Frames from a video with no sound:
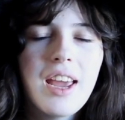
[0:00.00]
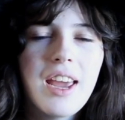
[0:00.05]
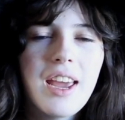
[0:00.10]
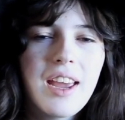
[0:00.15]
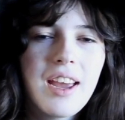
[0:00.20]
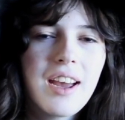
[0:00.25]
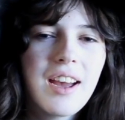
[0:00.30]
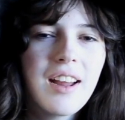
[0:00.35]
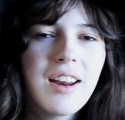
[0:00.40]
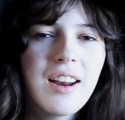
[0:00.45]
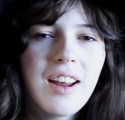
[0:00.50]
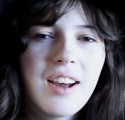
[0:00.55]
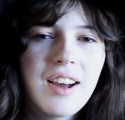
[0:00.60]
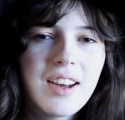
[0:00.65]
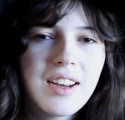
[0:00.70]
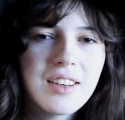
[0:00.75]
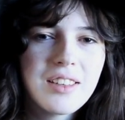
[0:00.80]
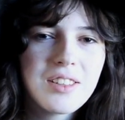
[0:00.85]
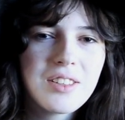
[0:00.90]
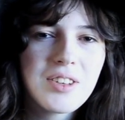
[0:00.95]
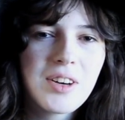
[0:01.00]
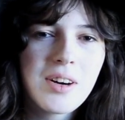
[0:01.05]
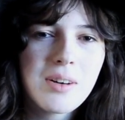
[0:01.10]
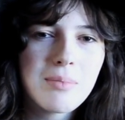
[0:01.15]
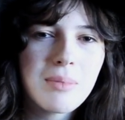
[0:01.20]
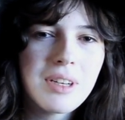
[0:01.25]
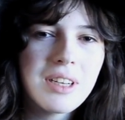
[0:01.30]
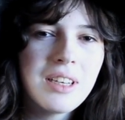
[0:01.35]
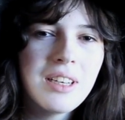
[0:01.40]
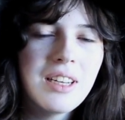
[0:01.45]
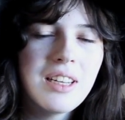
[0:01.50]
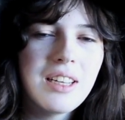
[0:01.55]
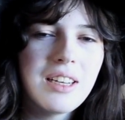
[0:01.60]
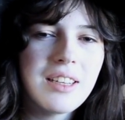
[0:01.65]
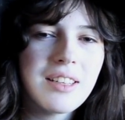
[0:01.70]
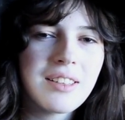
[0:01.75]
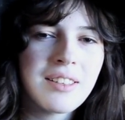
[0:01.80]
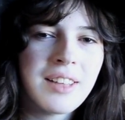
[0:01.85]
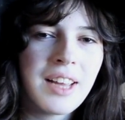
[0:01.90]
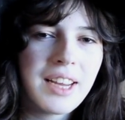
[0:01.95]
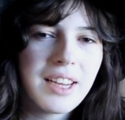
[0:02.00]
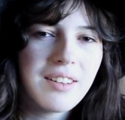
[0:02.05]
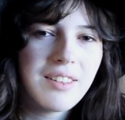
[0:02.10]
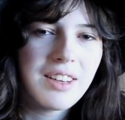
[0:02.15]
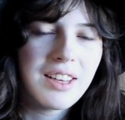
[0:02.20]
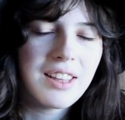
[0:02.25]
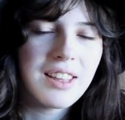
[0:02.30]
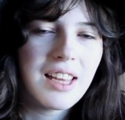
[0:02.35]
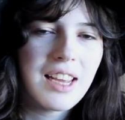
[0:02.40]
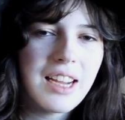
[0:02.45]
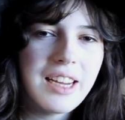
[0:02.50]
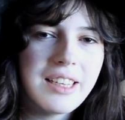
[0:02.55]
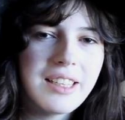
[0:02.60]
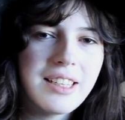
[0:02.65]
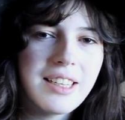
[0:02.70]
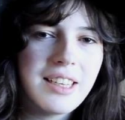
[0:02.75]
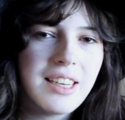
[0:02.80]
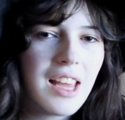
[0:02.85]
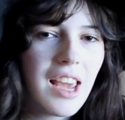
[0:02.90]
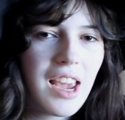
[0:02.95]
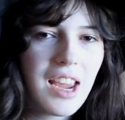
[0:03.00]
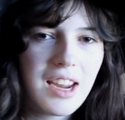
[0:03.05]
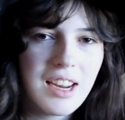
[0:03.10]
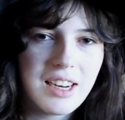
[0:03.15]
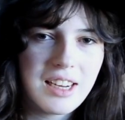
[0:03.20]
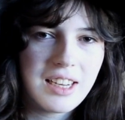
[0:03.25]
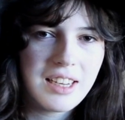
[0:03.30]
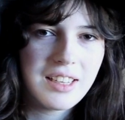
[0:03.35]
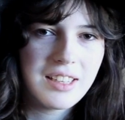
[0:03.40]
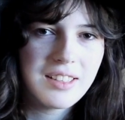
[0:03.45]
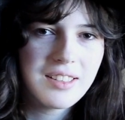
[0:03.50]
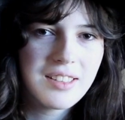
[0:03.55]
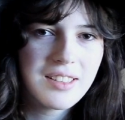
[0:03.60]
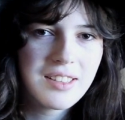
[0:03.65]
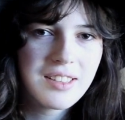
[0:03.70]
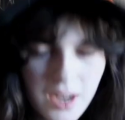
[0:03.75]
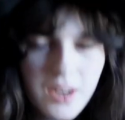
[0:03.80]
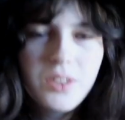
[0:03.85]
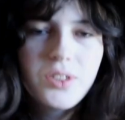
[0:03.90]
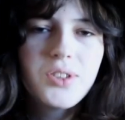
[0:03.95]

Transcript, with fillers: And I determined it is likely in the 1880s.